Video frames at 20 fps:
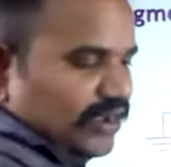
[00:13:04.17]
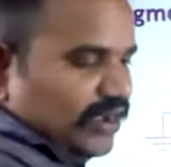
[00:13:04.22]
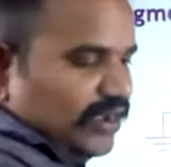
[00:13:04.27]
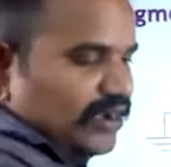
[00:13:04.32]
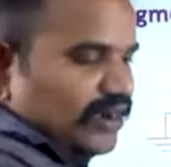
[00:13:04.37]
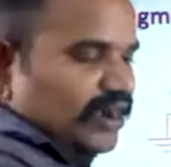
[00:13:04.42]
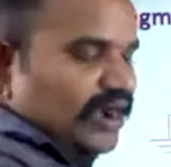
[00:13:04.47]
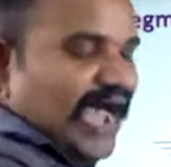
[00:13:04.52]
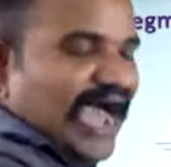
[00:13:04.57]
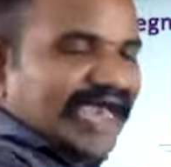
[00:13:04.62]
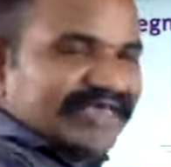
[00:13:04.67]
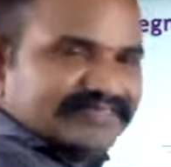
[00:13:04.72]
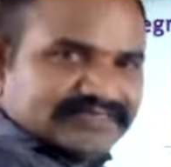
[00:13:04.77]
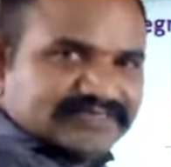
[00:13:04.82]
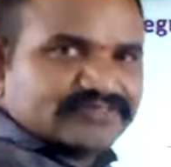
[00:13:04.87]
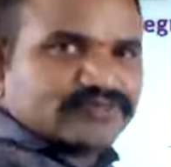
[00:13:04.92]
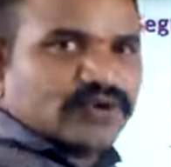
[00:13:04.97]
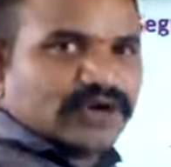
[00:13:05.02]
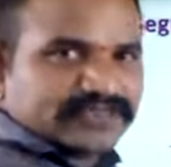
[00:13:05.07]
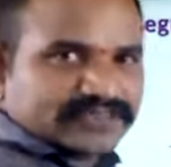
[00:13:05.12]
ICs
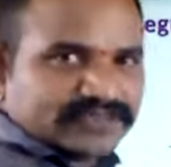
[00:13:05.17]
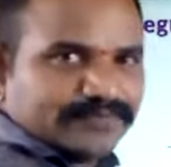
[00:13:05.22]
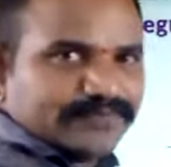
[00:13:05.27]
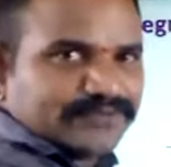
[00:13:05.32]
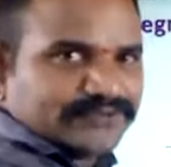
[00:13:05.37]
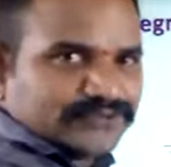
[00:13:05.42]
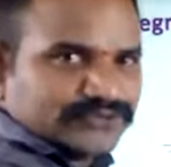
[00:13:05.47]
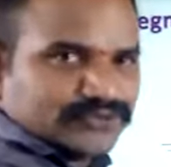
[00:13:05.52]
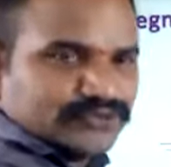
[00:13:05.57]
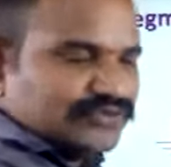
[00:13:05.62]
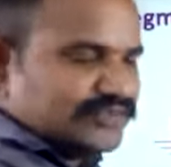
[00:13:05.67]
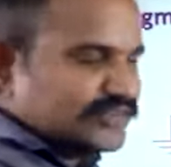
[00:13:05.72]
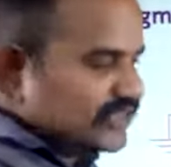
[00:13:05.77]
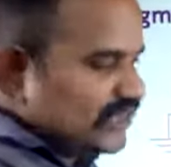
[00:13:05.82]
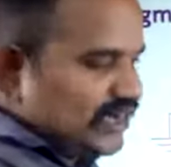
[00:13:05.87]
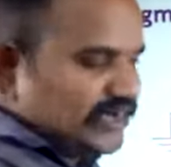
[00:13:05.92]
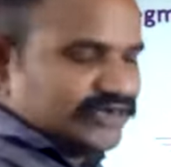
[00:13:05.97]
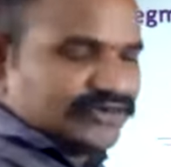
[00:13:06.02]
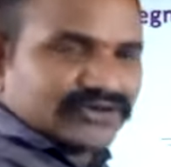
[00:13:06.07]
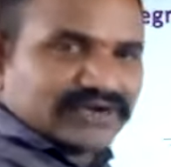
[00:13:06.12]
you are supposed to use in
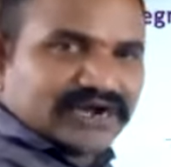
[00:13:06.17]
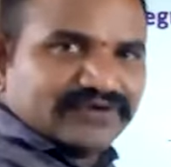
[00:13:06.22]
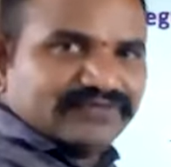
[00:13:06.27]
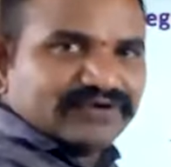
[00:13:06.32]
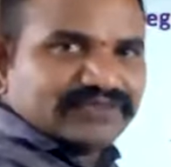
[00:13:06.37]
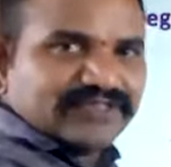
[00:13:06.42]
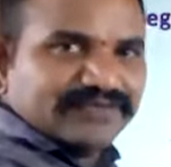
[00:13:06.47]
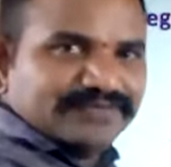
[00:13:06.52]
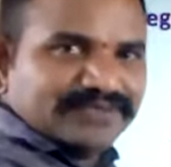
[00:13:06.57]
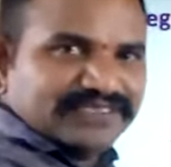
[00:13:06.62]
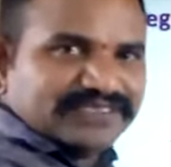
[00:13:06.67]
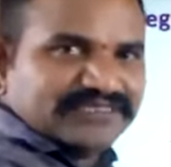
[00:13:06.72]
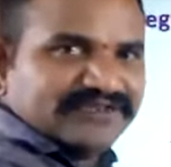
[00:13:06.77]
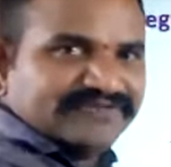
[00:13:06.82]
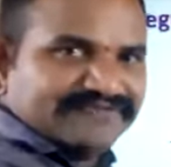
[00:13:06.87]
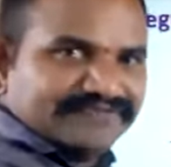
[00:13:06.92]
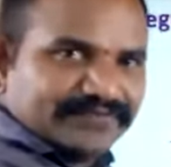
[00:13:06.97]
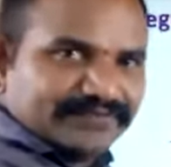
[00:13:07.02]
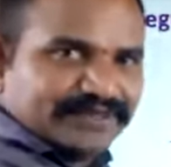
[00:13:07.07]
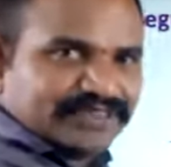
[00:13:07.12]
order to convert the BCD
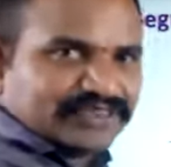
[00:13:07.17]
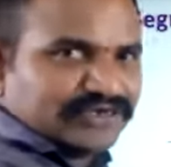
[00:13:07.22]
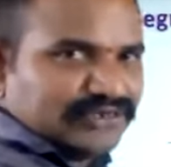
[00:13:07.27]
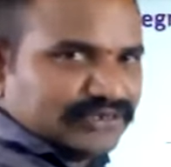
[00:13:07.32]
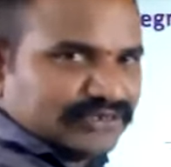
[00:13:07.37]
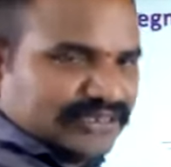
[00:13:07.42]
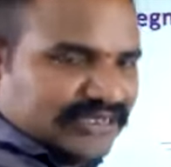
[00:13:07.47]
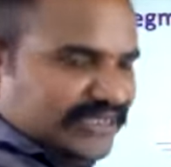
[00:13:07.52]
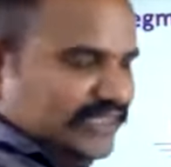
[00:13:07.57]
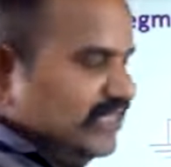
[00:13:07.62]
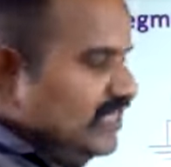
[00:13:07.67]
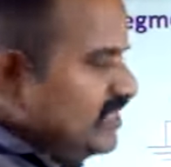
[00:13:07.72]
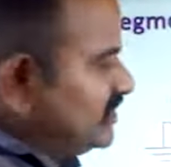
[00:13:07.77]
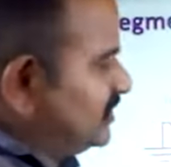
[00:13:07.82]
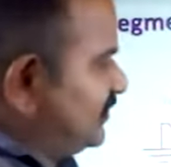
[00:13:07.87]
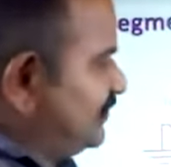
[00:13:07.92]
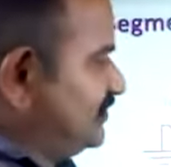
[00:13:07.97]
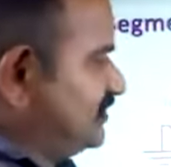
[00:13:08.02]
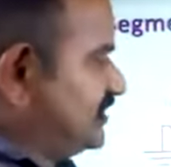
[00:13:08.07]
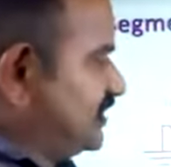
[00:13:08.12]
information into the
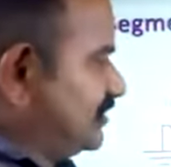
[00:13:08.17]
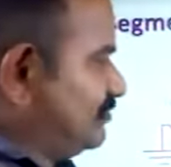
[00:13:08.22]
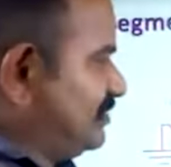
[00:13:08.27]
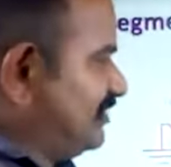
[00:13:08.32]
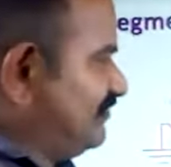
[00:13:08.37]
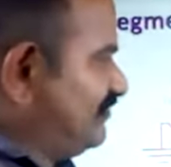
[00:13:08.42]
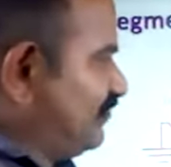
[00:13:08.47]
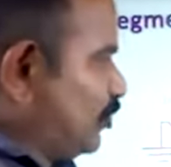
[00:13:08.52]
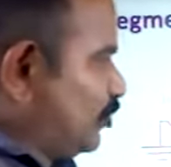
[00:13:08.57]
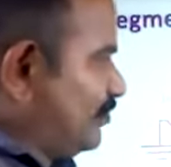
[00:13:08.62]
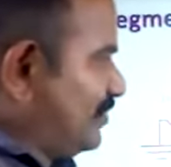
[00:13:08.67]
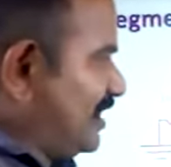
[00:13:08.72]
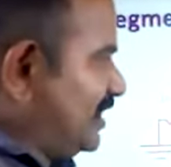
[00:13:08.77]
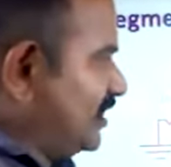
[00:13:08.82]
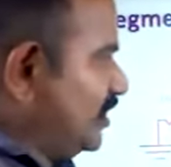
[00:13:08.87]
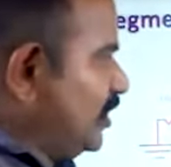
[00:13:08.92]
7-segment format.